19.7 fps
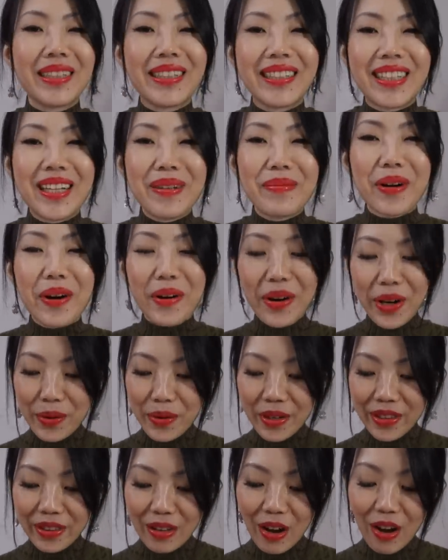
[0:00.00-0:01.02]
keep going
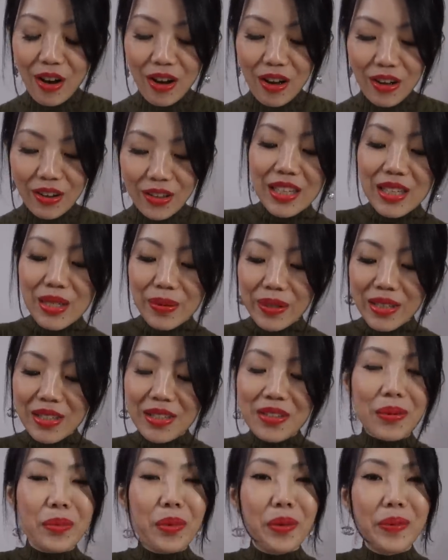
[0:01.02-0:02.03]
with the haul. These
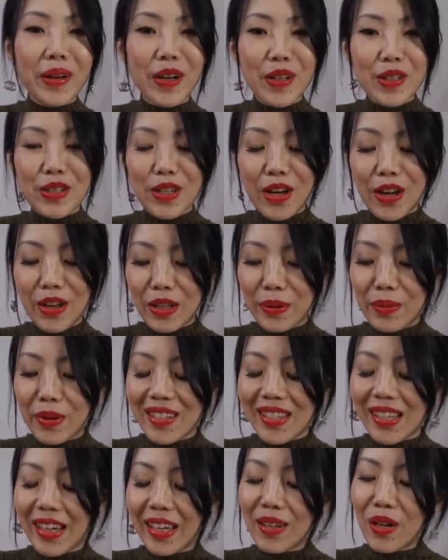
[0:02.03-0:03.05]
ones, the moment I saw them, I
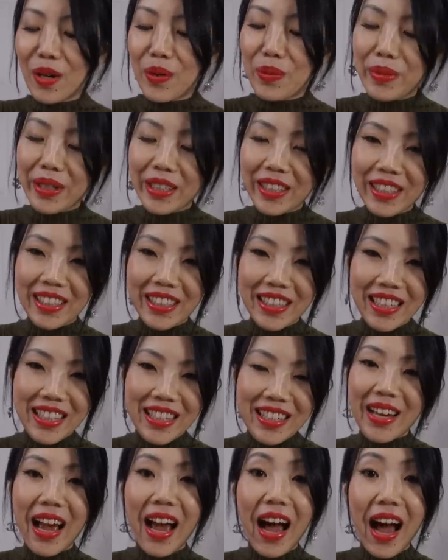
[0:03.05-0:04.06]
was like, oh my
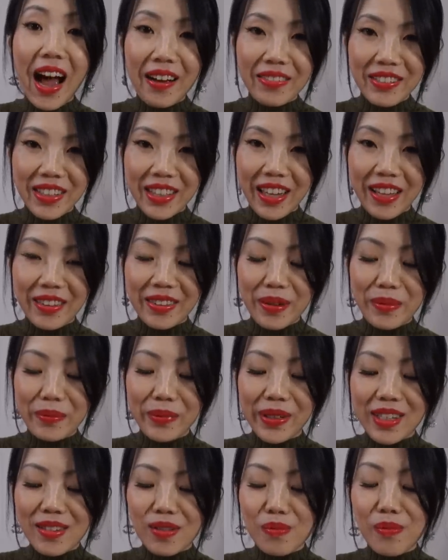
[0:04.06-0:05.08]
goodness, I have to get them
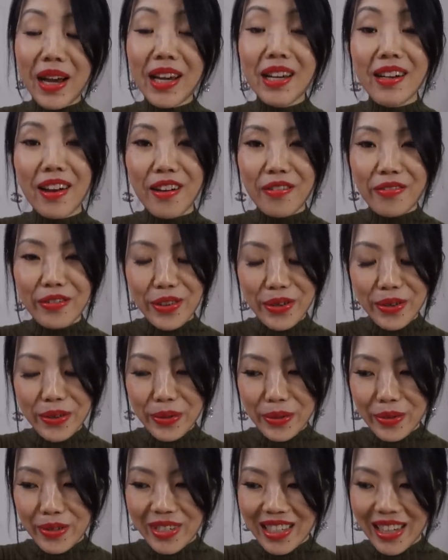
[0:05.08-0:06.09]
because my nephew,
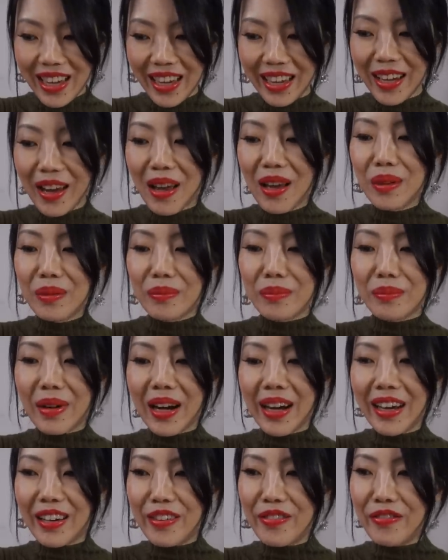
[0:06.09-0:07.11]
who's like
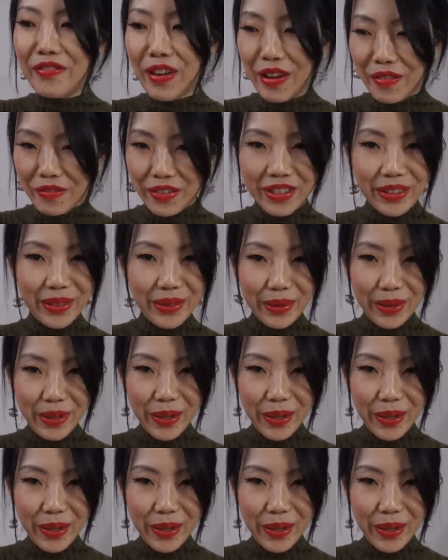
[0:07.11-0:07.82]
my favorite little